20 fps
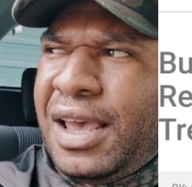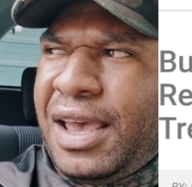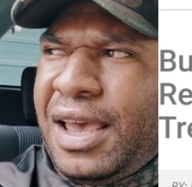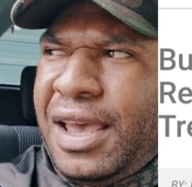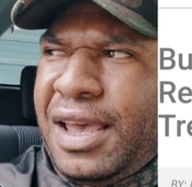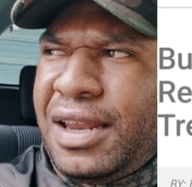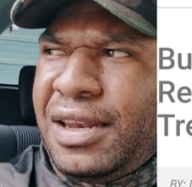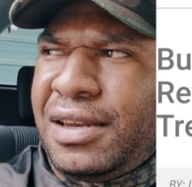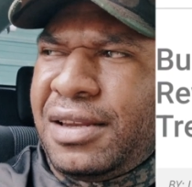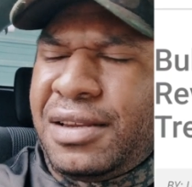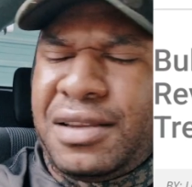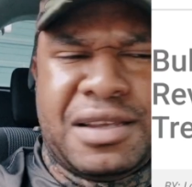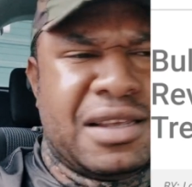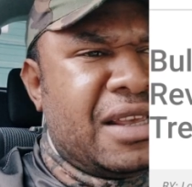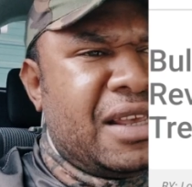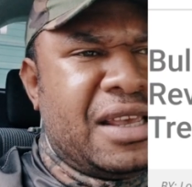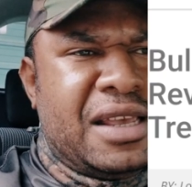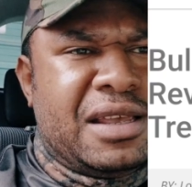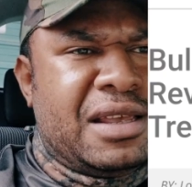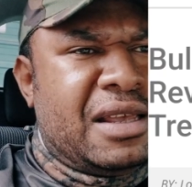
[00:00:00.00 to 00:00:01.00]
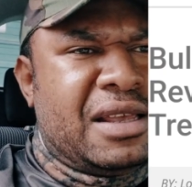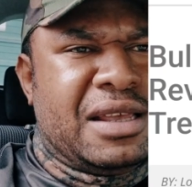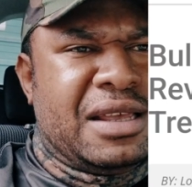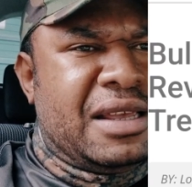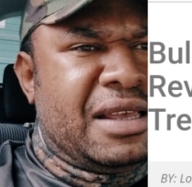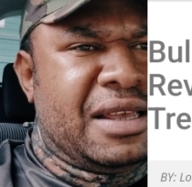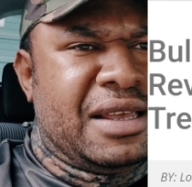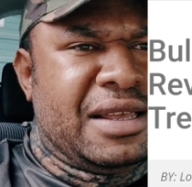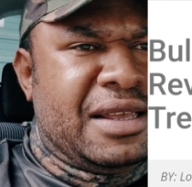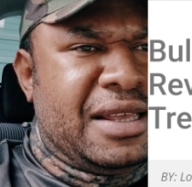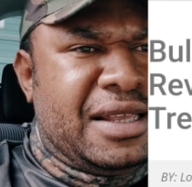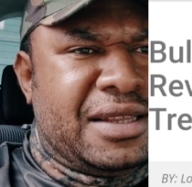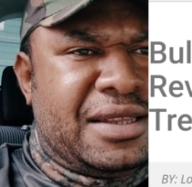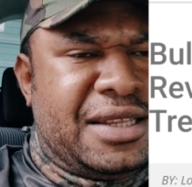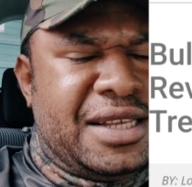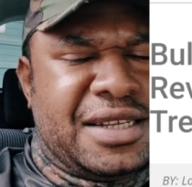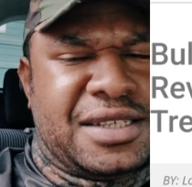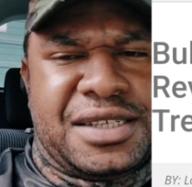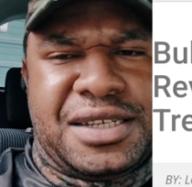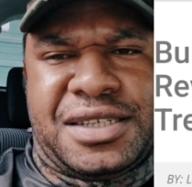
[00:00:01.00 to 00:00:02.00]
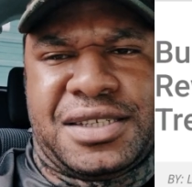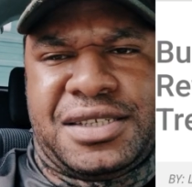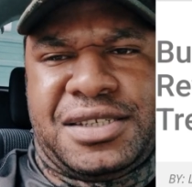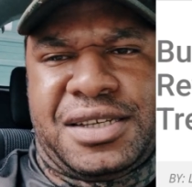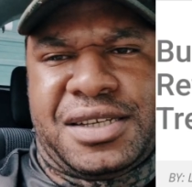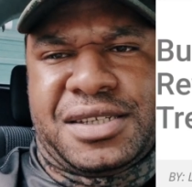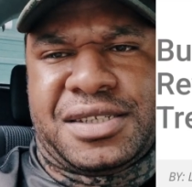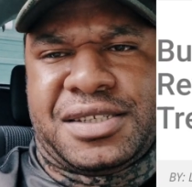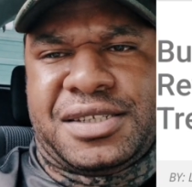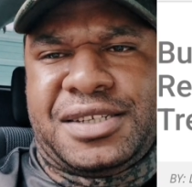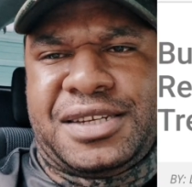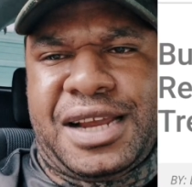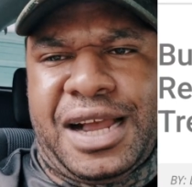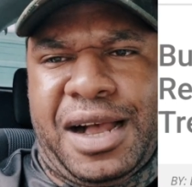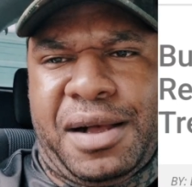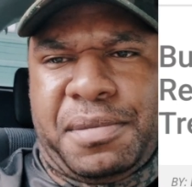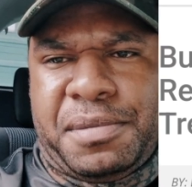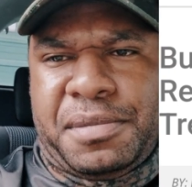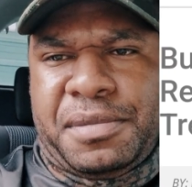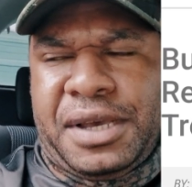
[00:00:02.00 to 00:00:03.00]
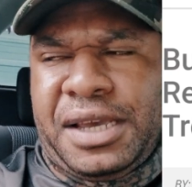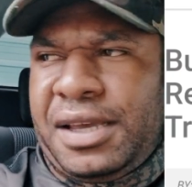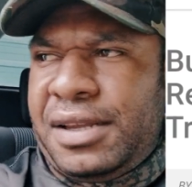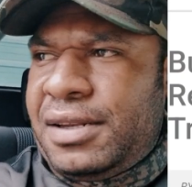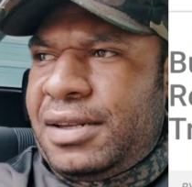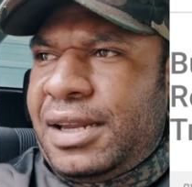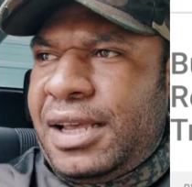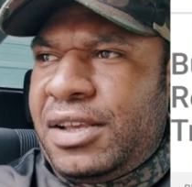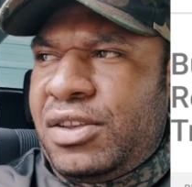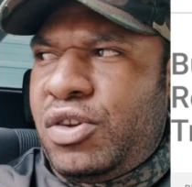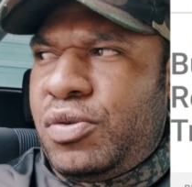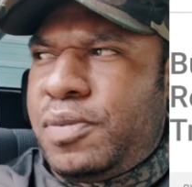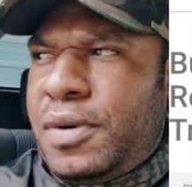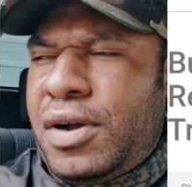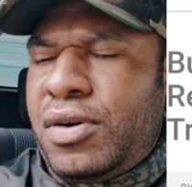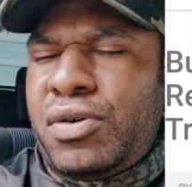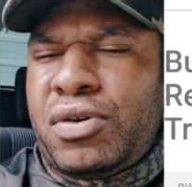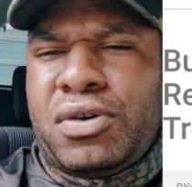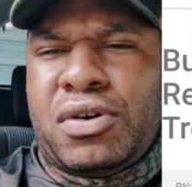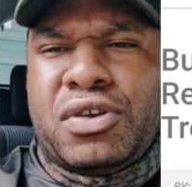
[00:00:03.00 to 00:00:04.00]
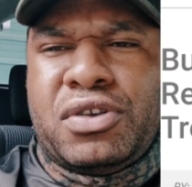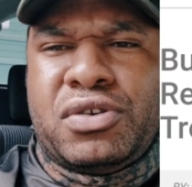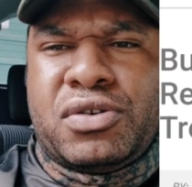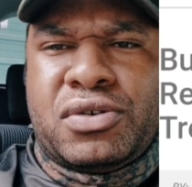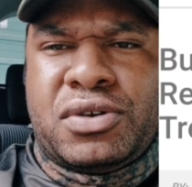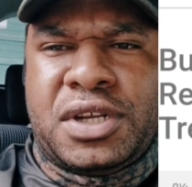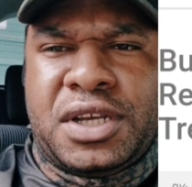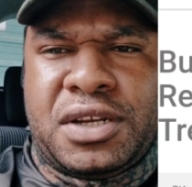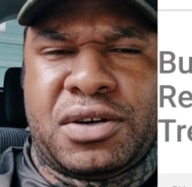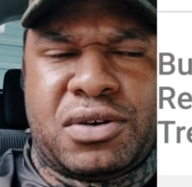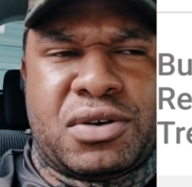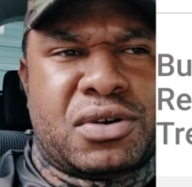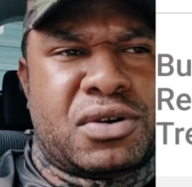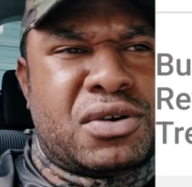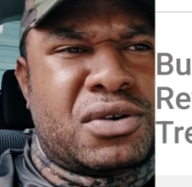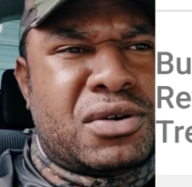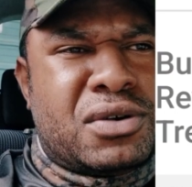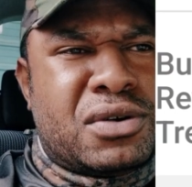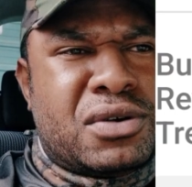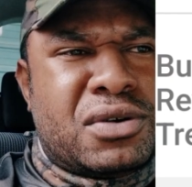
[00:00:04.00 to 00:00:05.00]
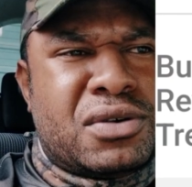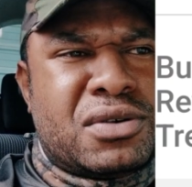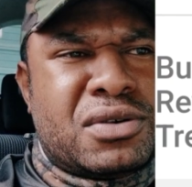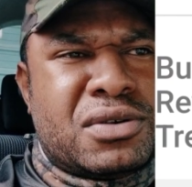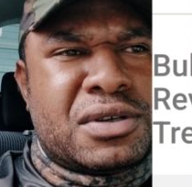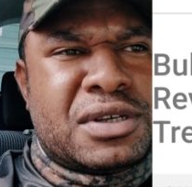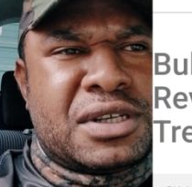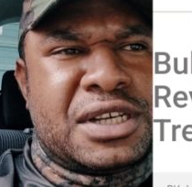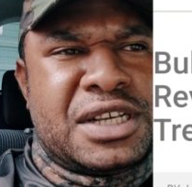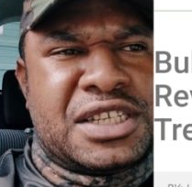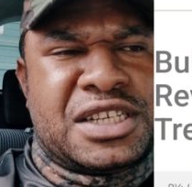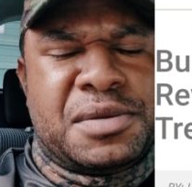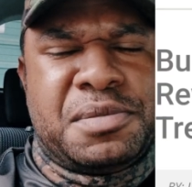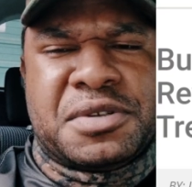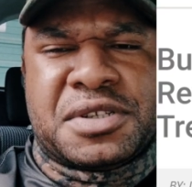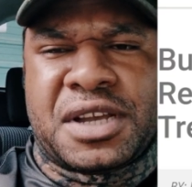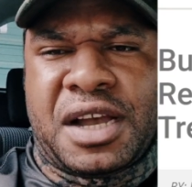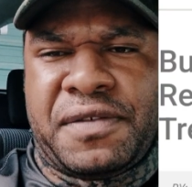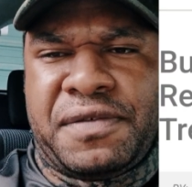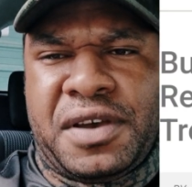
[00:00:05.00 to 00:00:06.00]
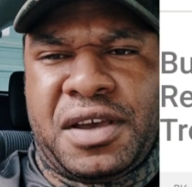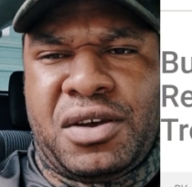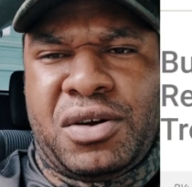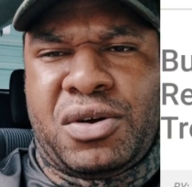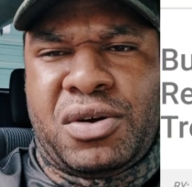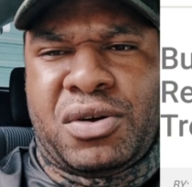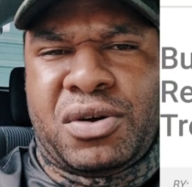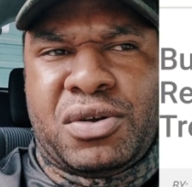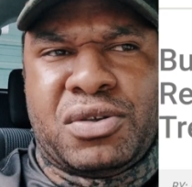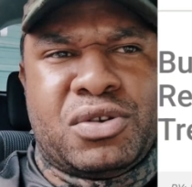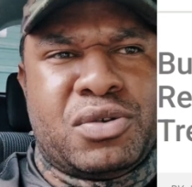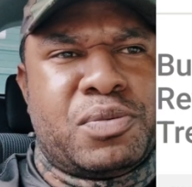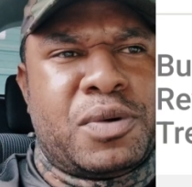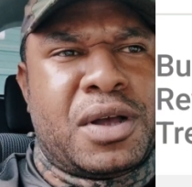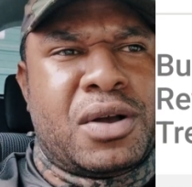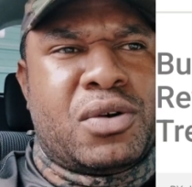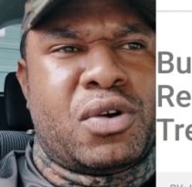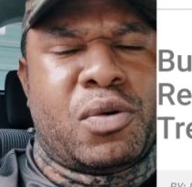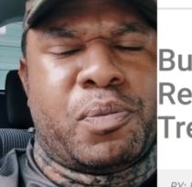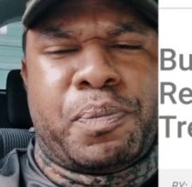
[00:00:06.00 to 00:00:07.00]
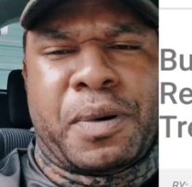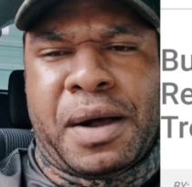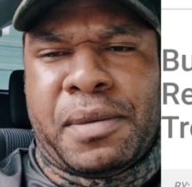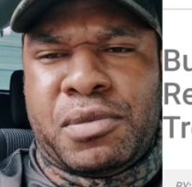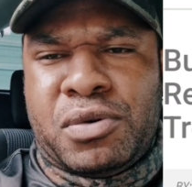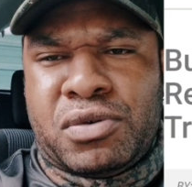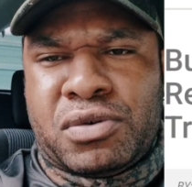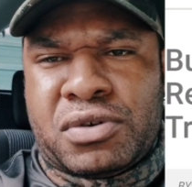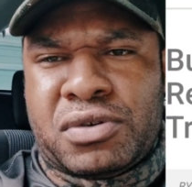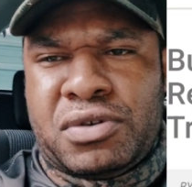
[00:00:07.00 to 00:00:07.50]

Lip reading: And this is just dumb, mate. Like, you black only you need law kissing savvy or you black or pamu.